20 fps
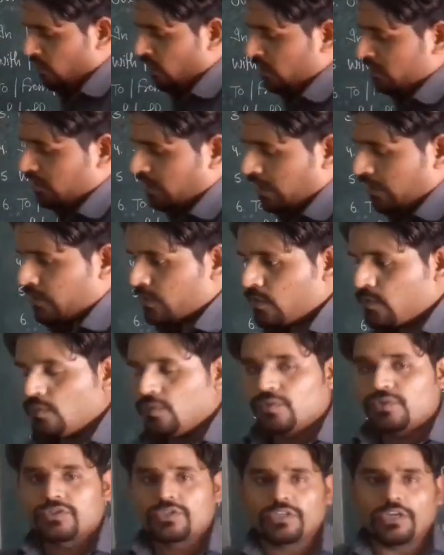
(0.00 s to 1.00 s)
both are
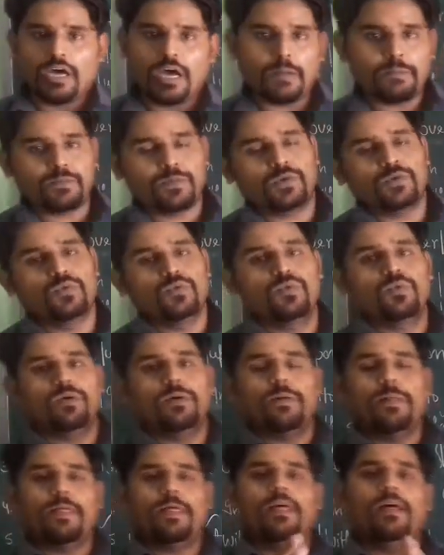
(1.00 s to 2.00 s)
used up to
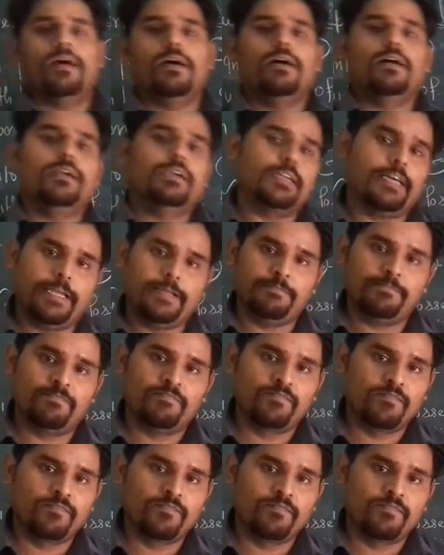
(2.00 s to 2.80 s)
a time.